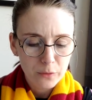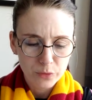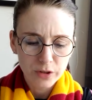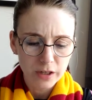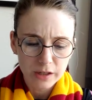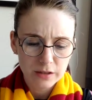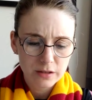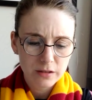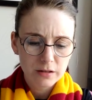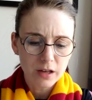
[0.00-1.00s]
Wood?
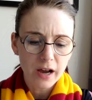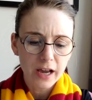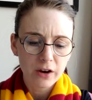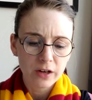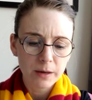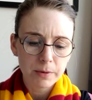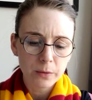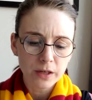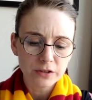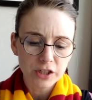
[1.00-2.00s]
Thought Harry,
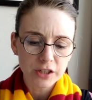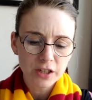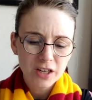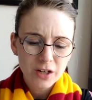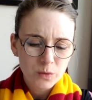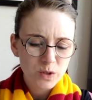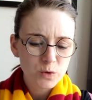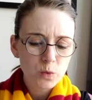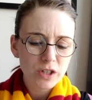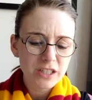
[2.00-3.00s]
bewildered. Was
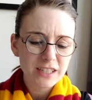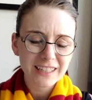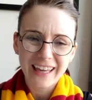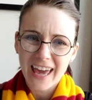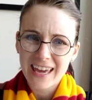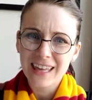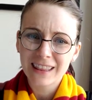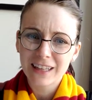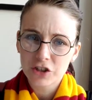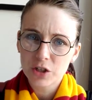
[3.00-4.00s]
wood a cane
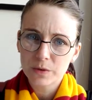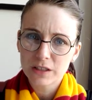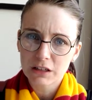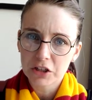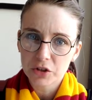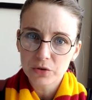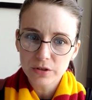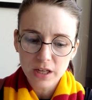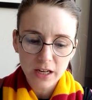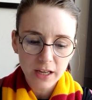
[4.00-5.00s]
that she was going to
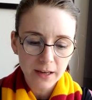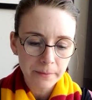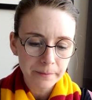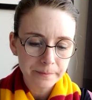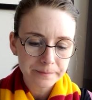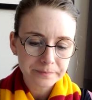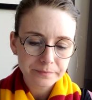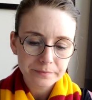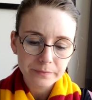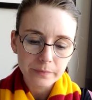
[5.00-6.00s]
use on him?
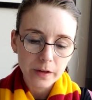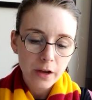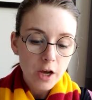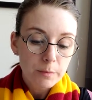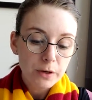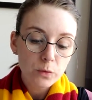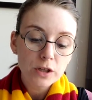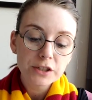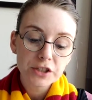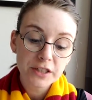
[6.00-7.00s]
But
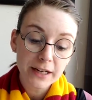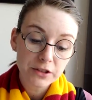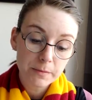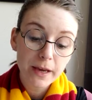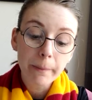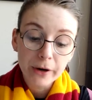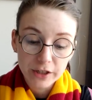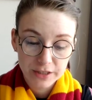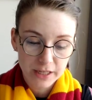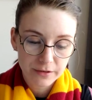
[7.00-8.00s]
wood turned out to be a
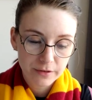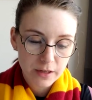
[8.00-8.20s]
person.